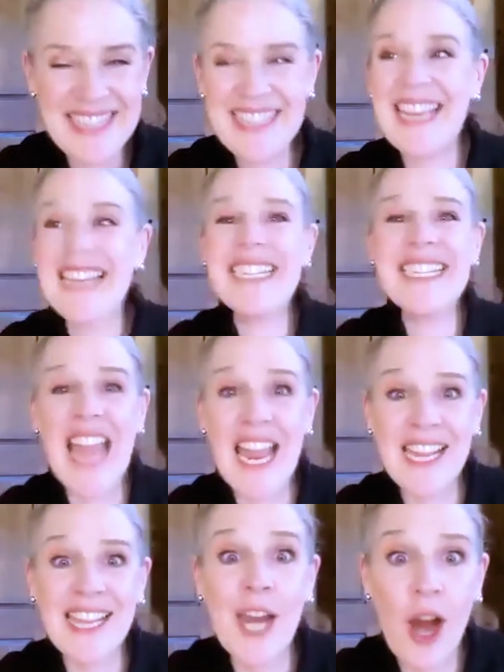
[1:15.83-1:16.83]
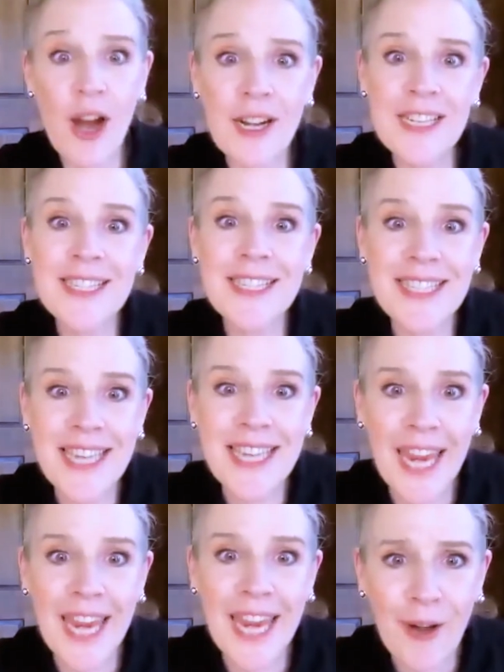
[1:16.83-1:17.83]
Exactly. And hard and
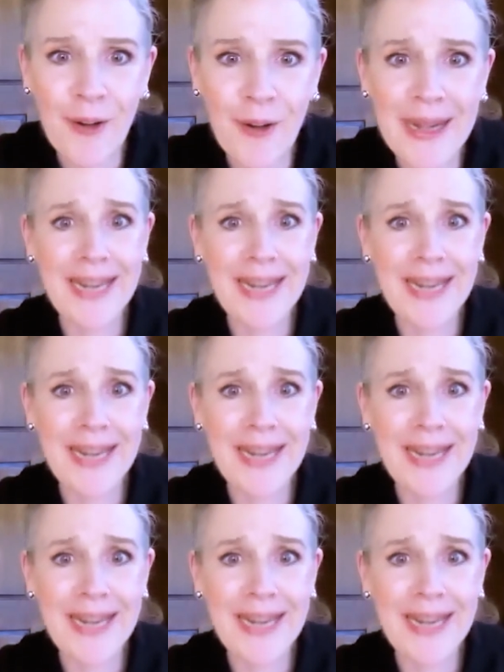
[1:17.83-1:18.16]
scary.